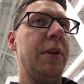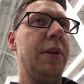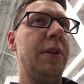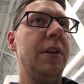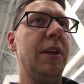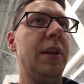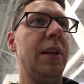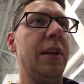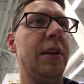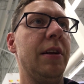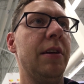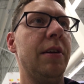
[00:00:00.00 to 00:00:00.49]
I
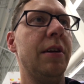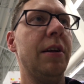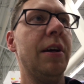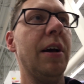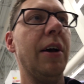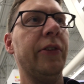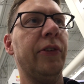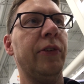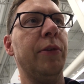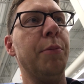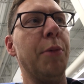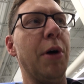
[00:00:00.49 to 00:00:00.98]
did
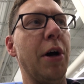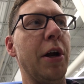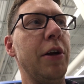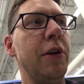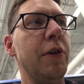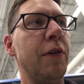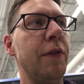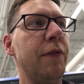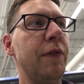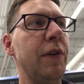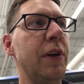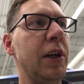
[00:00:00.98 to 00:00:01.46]
custom
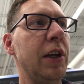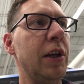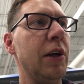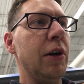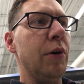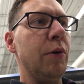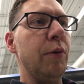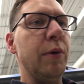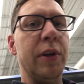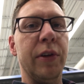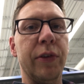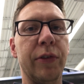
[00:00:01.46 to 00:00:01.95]
audio
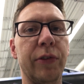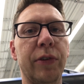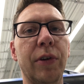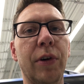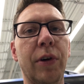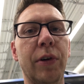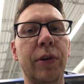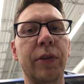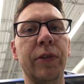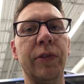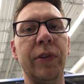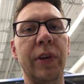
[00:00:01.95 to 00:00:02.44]
video
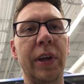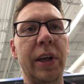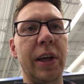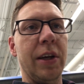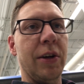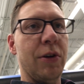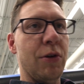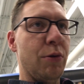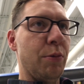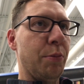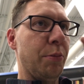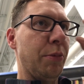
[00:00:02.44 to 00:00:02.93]
installs
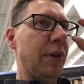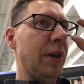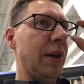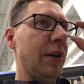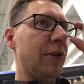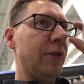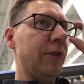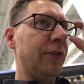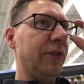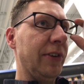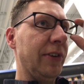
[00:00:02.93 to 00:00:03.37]
like home theater